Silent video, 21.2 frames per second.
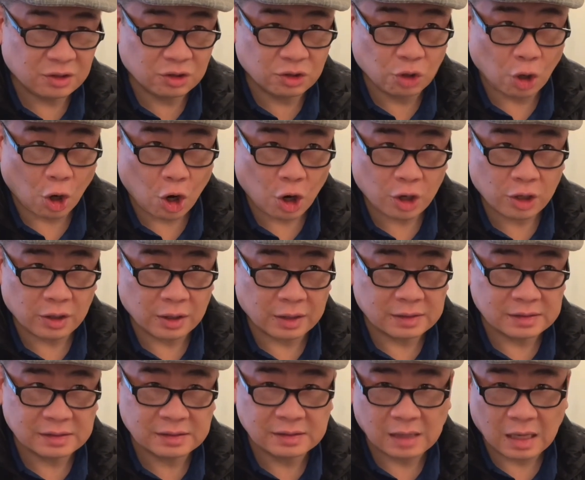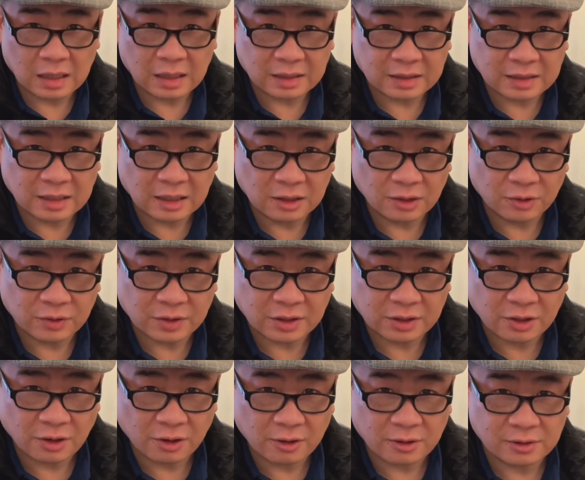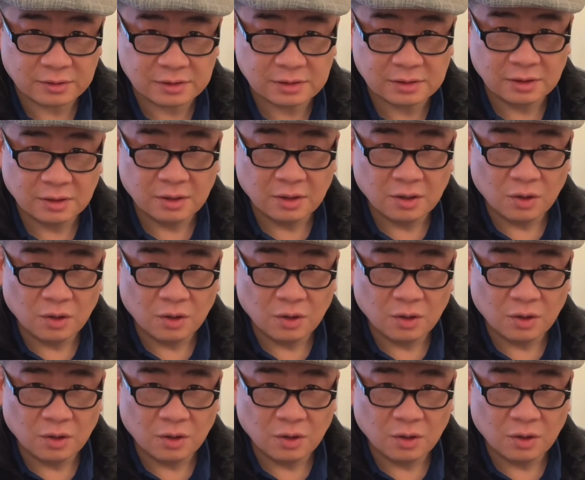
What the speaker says: dark and solid color guitars.